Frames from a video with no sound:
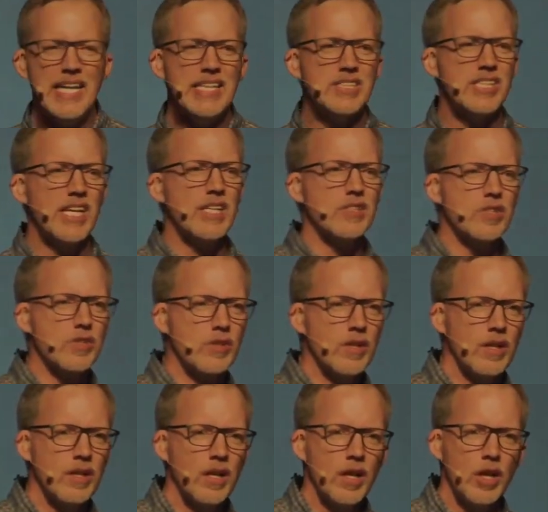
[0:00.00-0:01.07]
And he
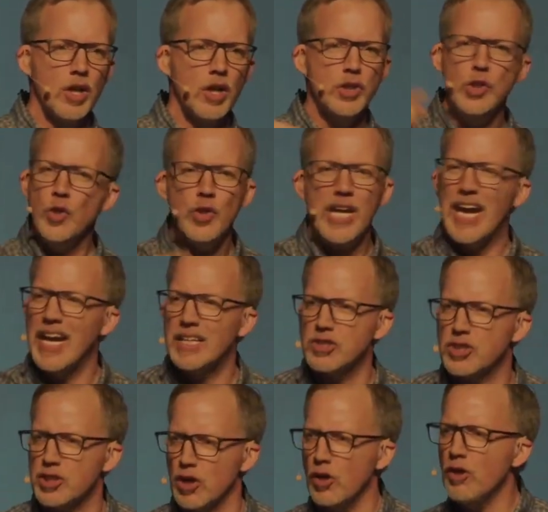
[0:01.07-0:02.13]
says, You
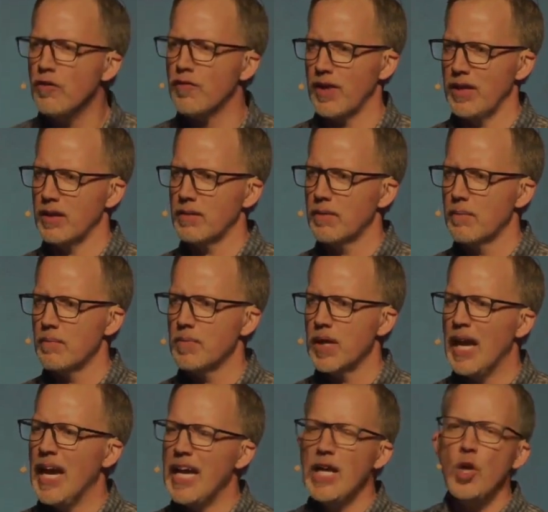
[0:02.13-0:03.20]
can't serve it.
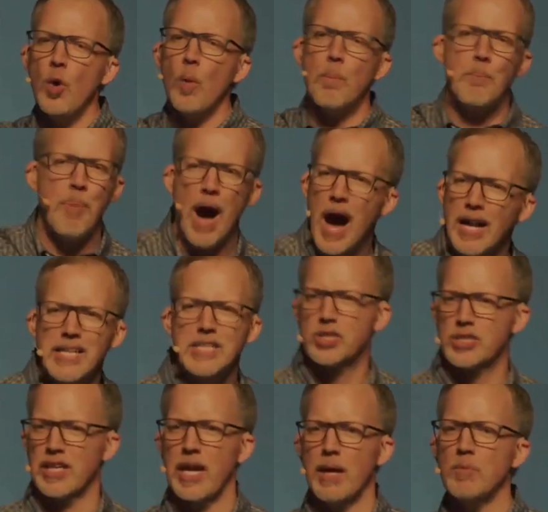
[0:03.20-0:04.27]
It'll
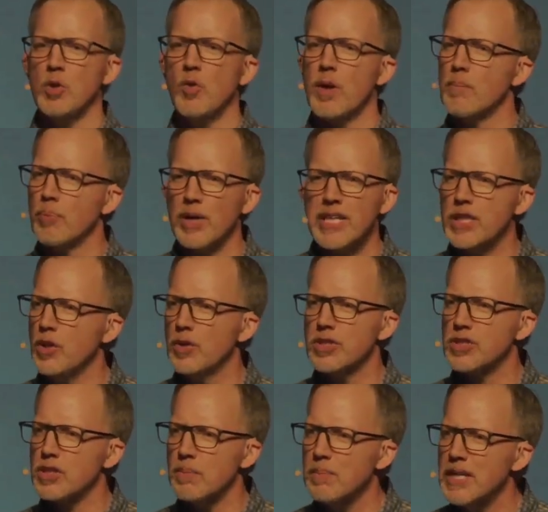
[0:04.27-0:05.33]
body slam you and bring
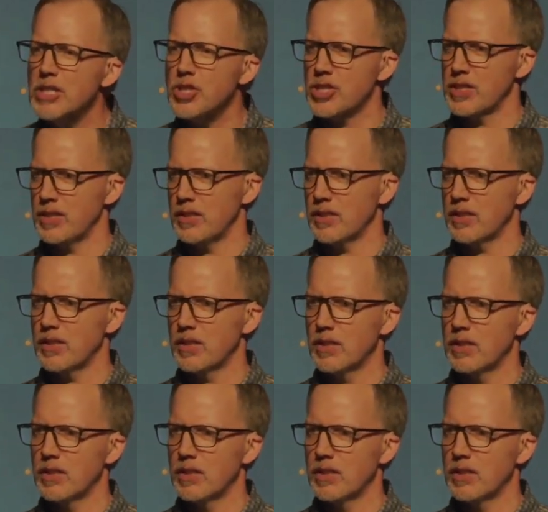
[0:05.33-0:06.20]
you to submission.